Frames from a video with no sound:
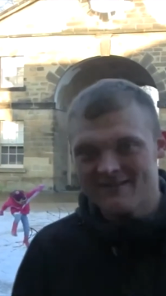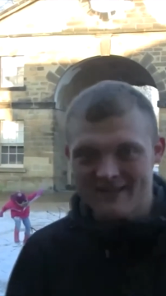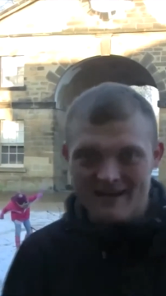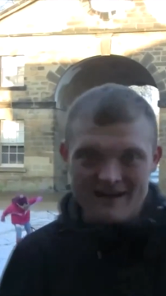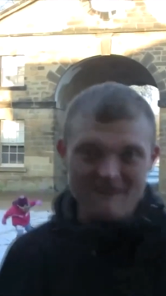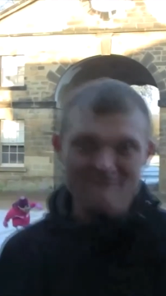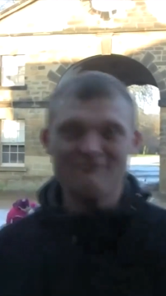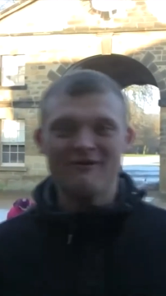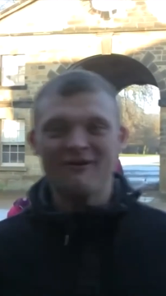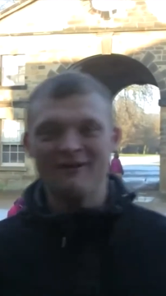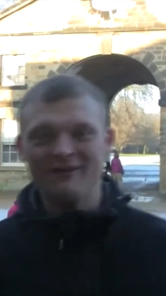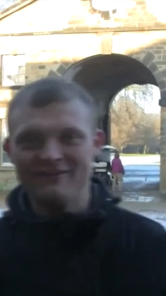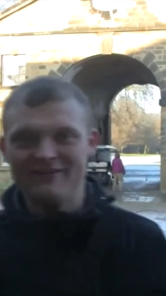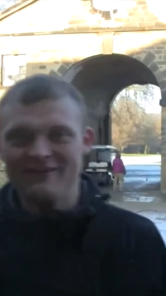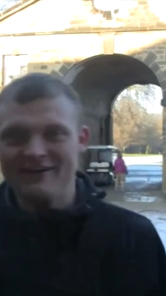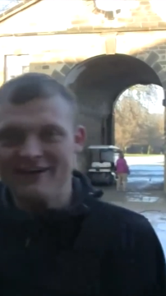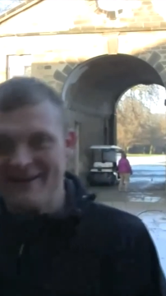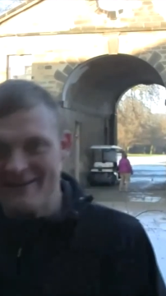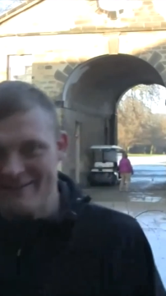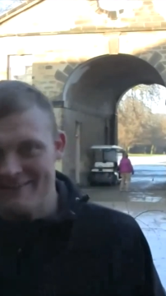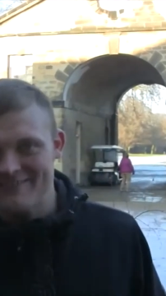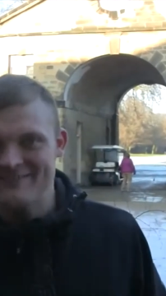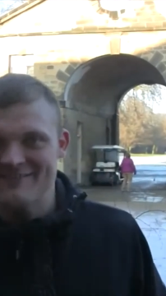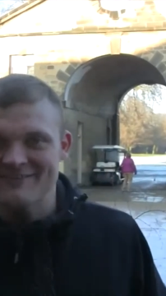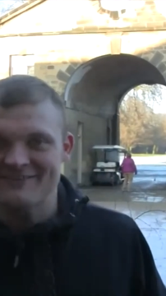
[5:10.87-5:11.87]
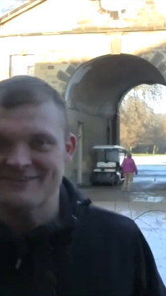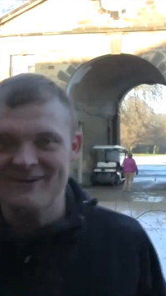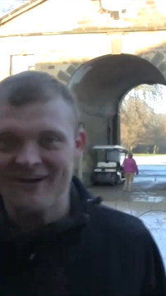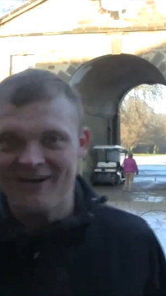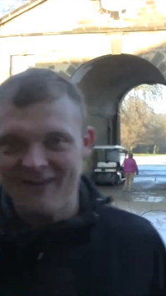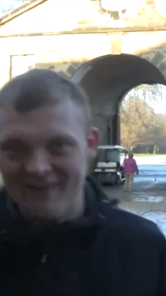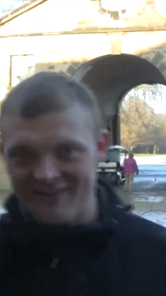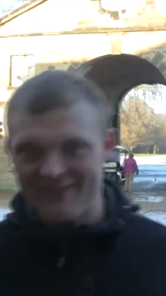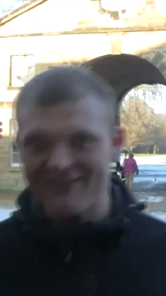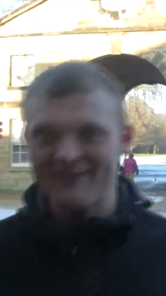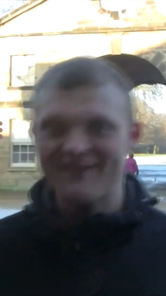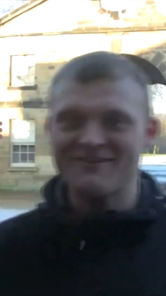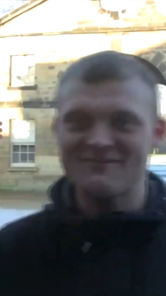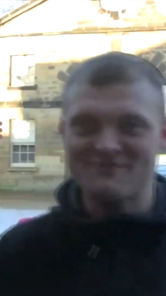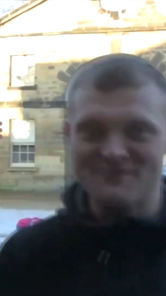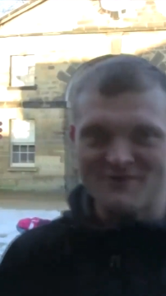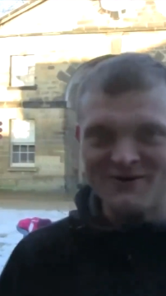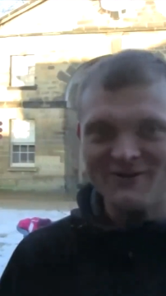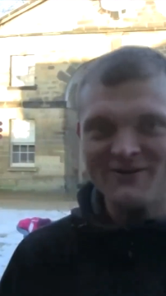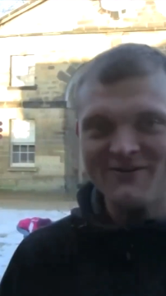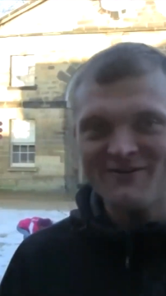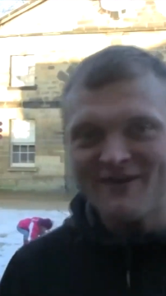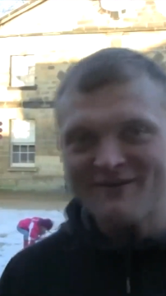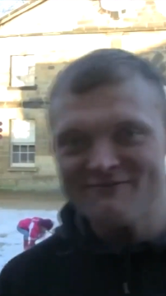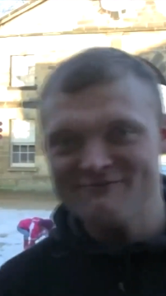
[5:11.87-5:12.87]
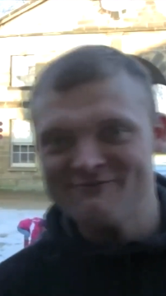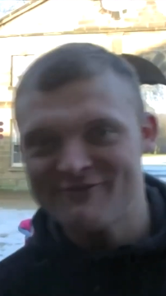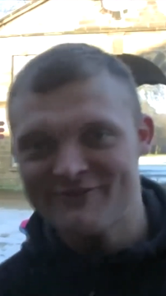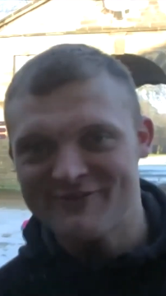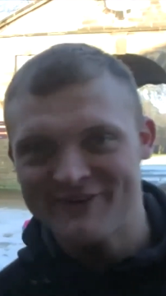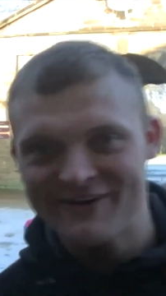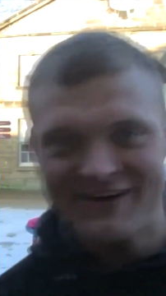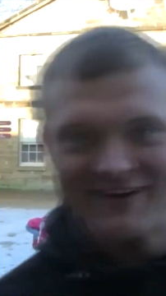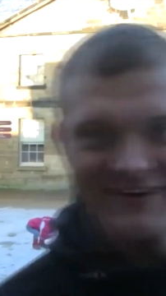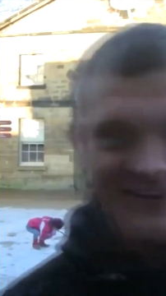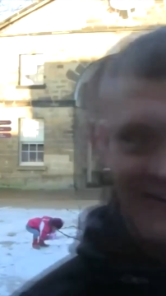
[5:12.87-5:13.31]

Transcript: I'm Colin the Head. This is Colin the Head's World of Everything.